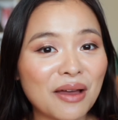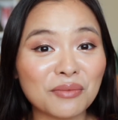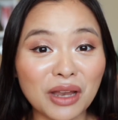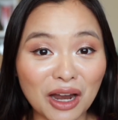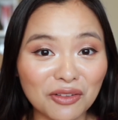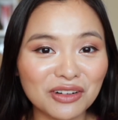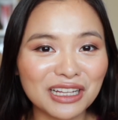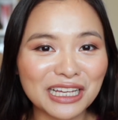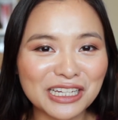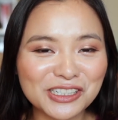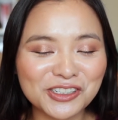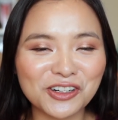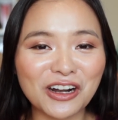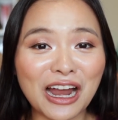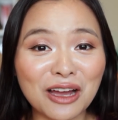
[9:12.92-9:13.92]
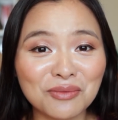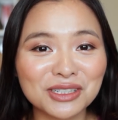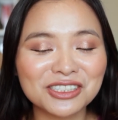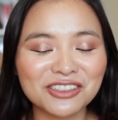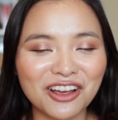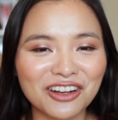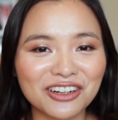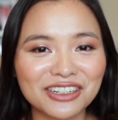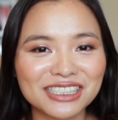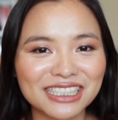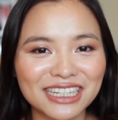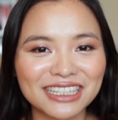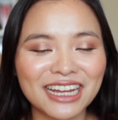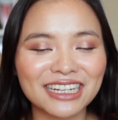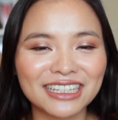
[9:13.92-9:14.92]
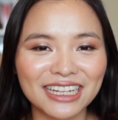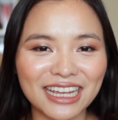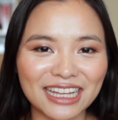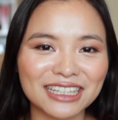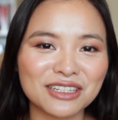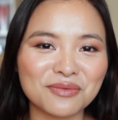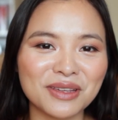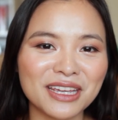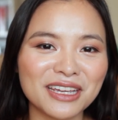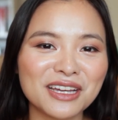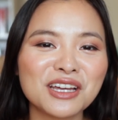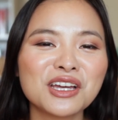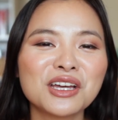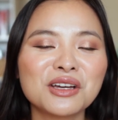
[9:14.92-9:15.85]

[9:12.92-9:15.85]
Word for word: not really sure how much longer it's going to take to get to me.